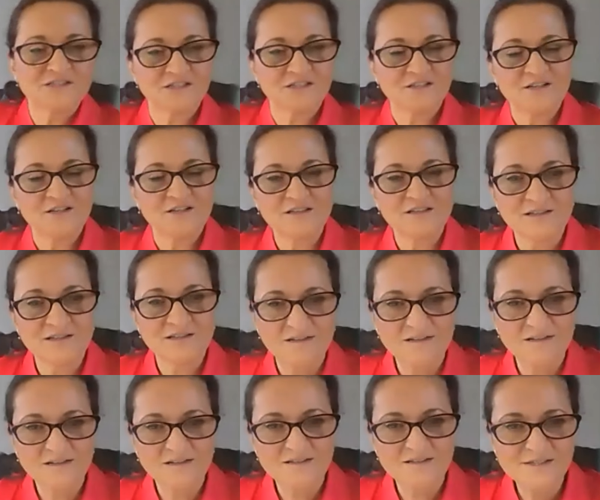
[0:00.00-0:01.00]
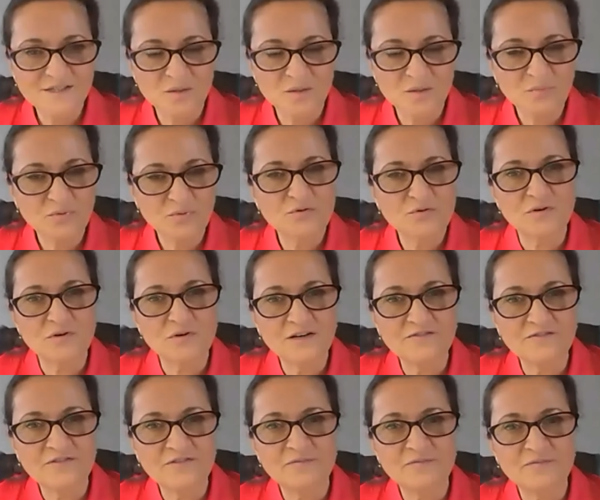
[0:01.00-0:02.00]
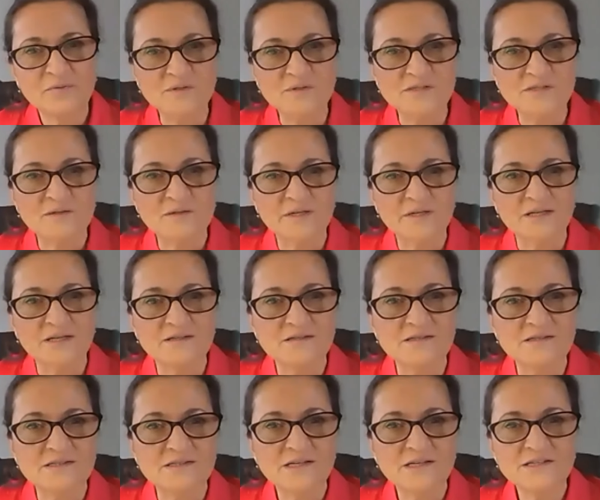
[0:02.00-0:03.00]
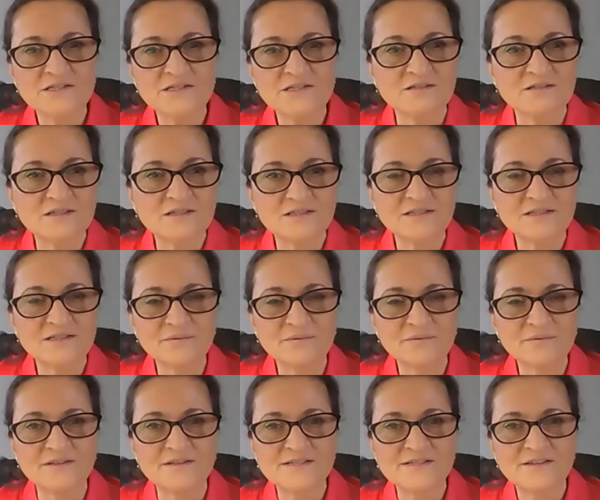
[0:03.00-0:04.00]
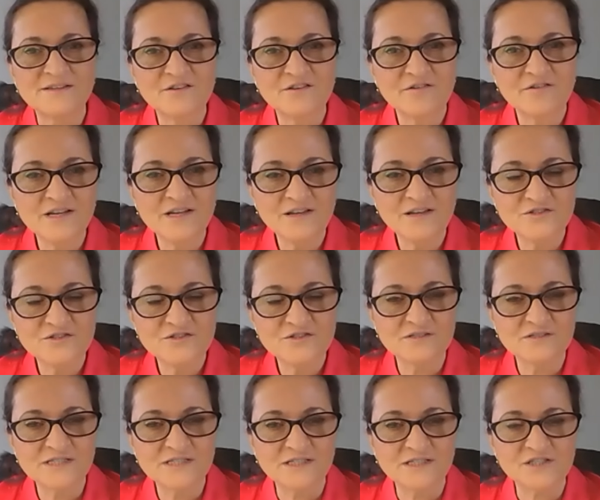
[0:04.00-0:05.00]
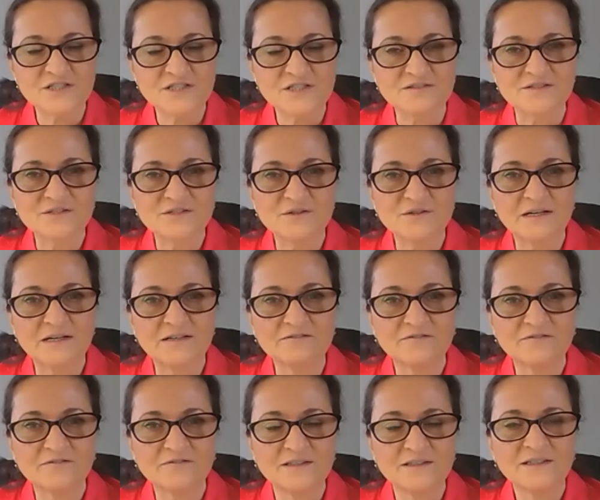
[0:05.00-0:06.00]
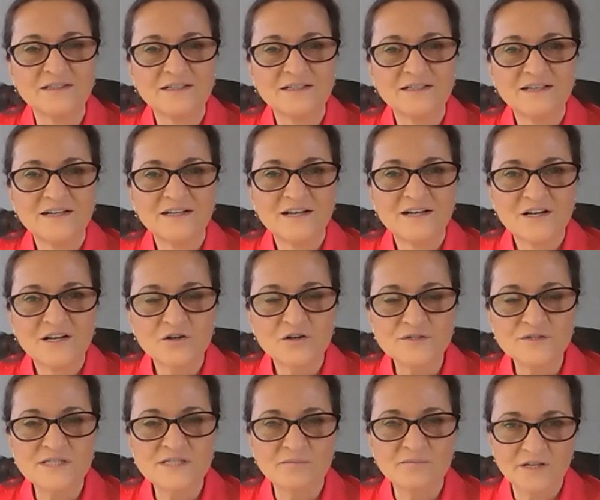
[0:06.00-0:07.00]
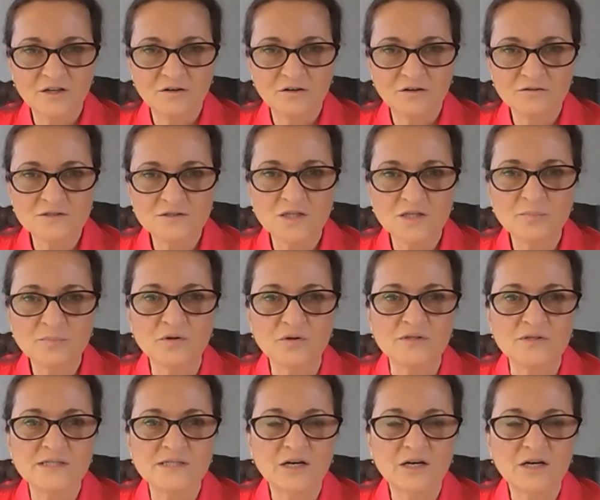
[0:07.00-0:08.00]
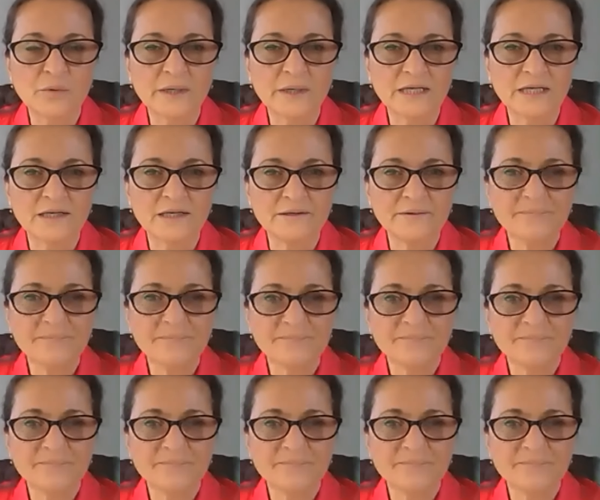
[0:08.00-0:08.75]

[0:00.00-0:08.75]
to learn that Singapore have put something into statute to deal with this. Are there any other jurisdictions who have got something onto the books that quickly?